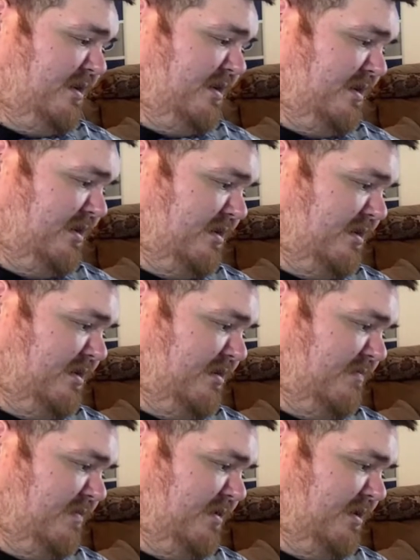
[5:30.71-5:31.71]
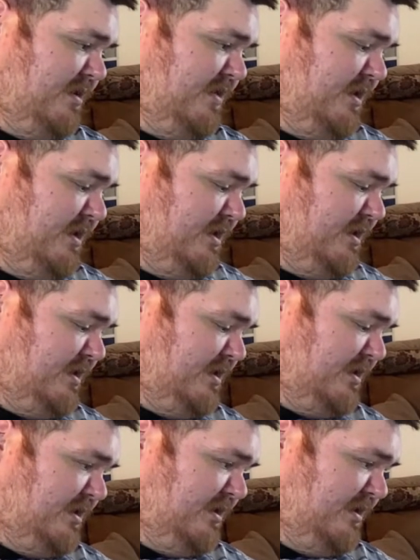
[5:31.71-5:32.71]
And then
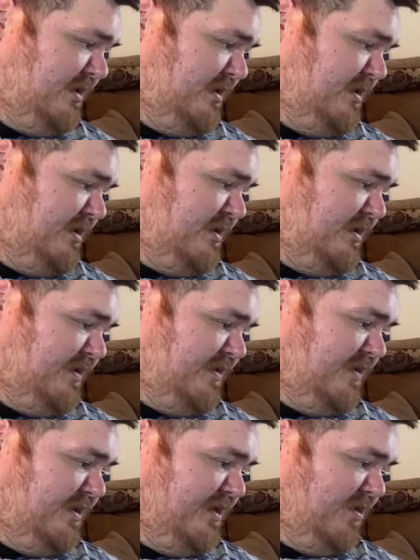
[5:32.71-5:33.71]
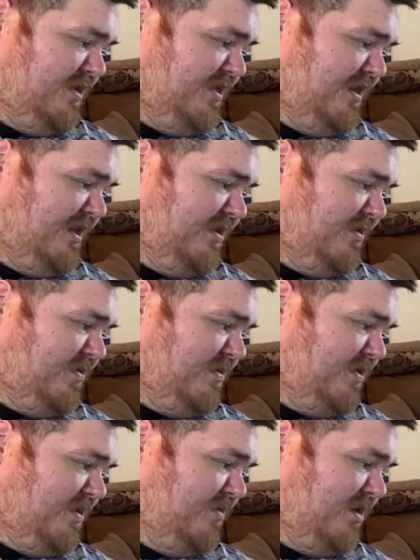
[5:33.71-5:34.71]
let's see, this, I think this
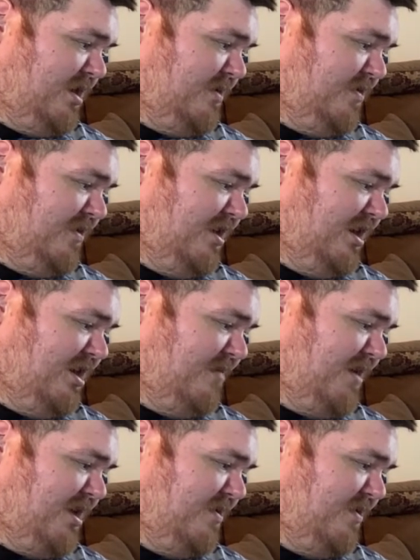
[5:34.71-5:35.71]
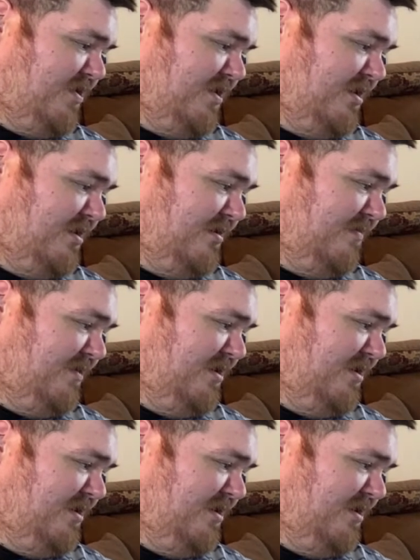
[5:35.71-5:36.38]
was the one I was talking about. It was a